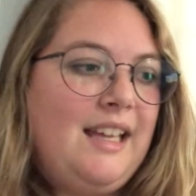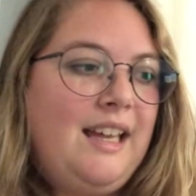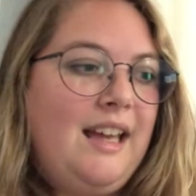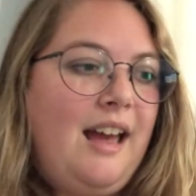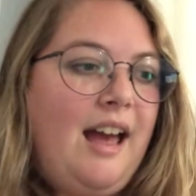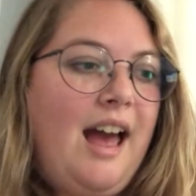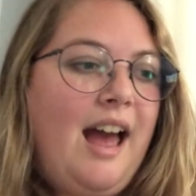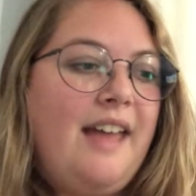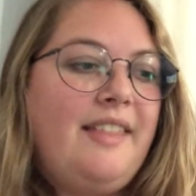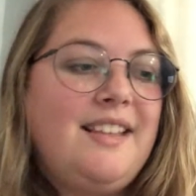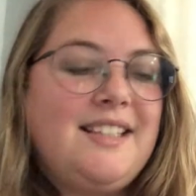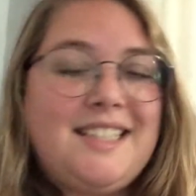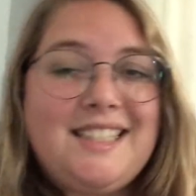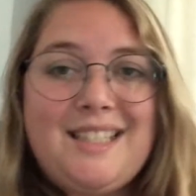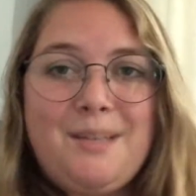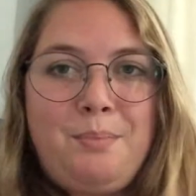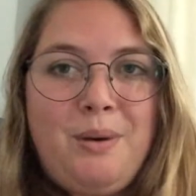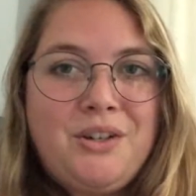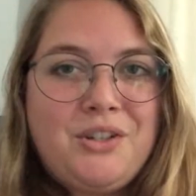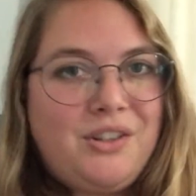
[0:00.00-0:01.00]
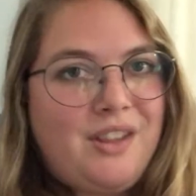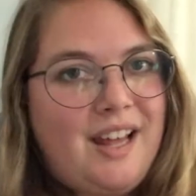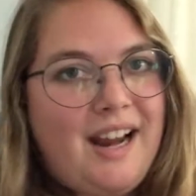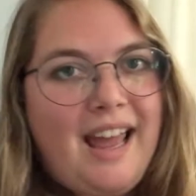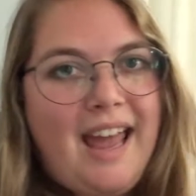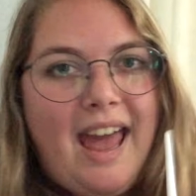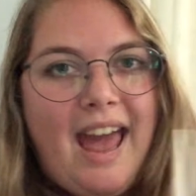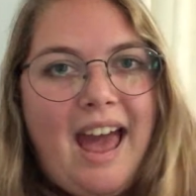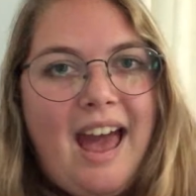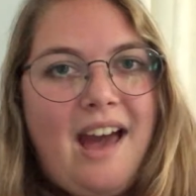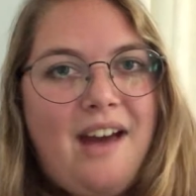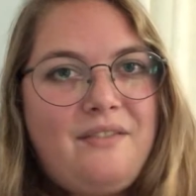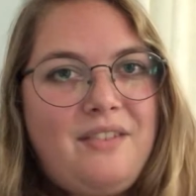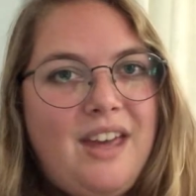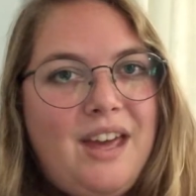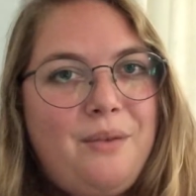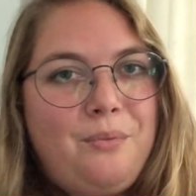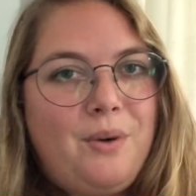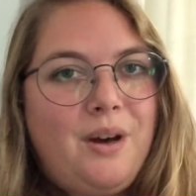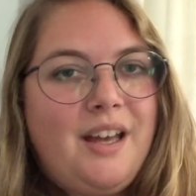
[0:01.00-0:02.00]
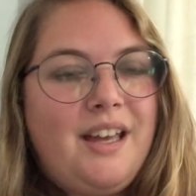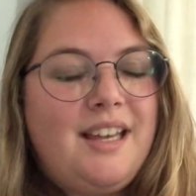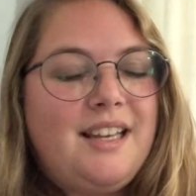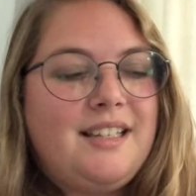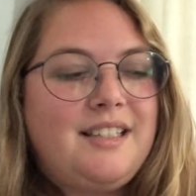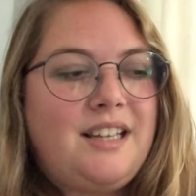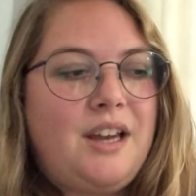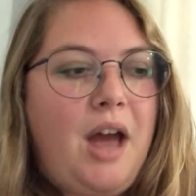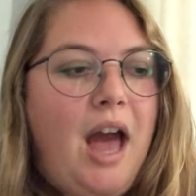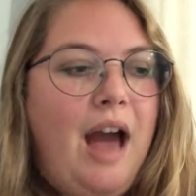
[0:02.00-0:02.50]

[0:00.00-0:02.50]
And this is the picture that I have. It was